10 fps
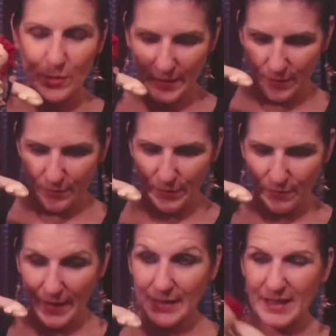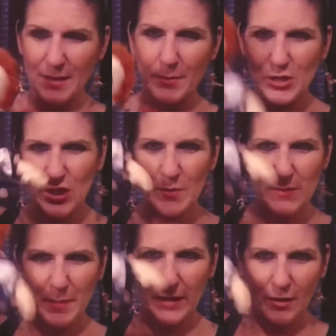like the real Raggedy Ann, but she was
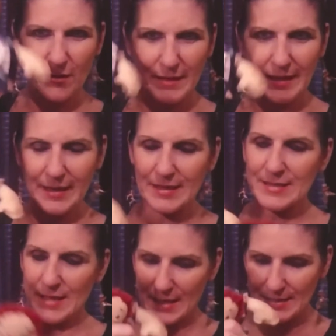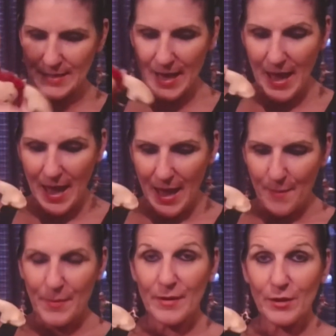bigger, like this size.
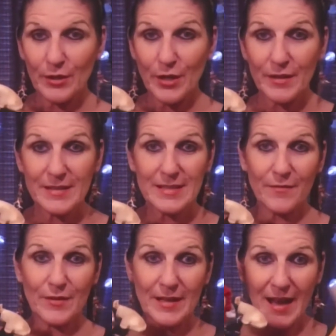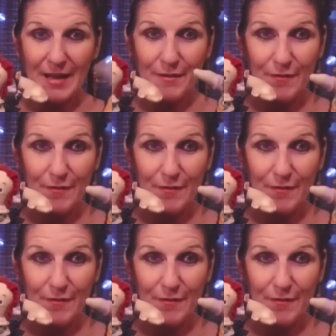But look at all these different kind of